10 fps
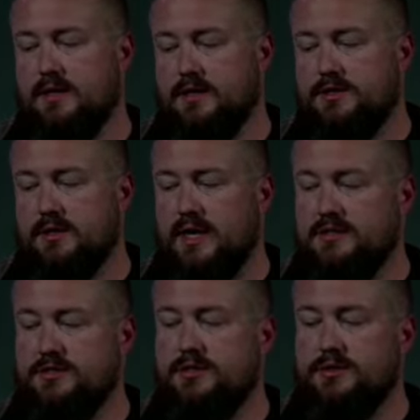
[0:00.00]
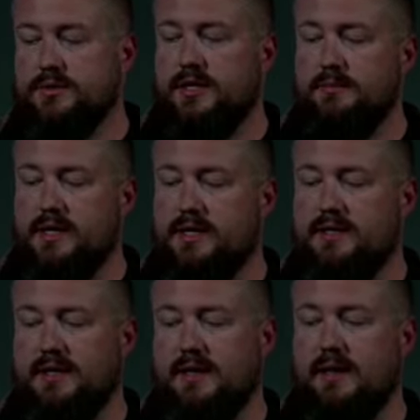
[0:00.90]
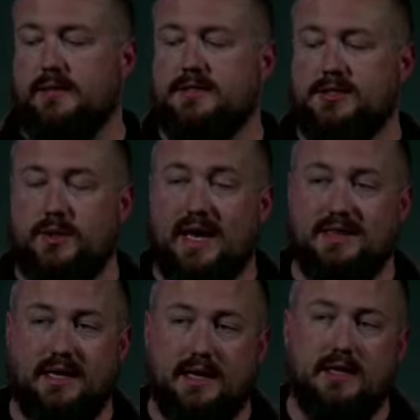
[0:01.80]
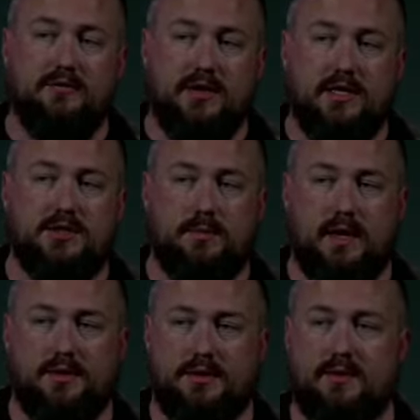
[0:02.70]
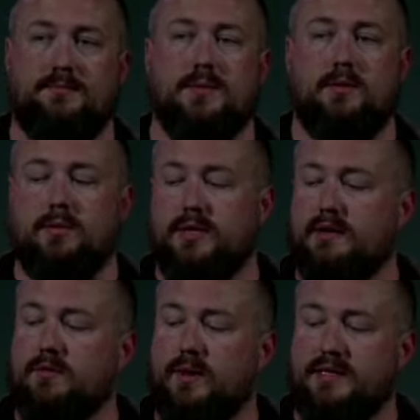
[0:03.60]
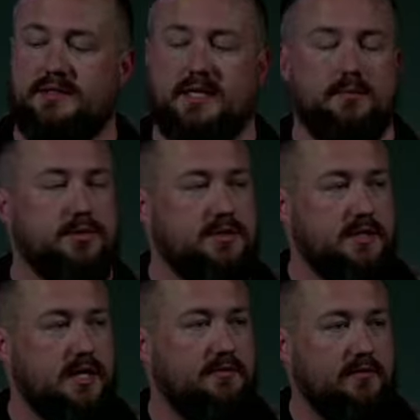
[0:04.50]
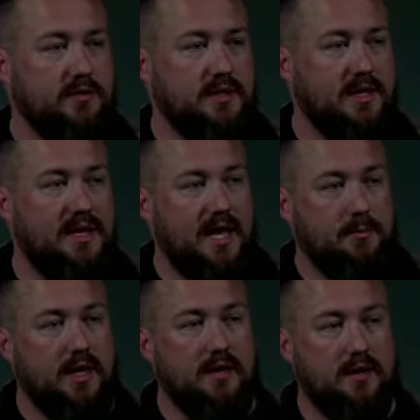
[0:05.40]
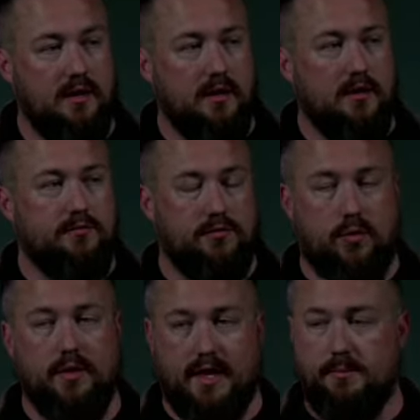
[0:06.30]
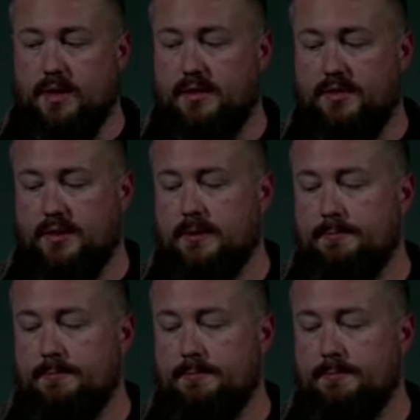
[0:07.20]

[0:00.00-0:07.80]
So, as a church, we're committing to, at the end of each month, we will give away 10% of everything that came in for that month.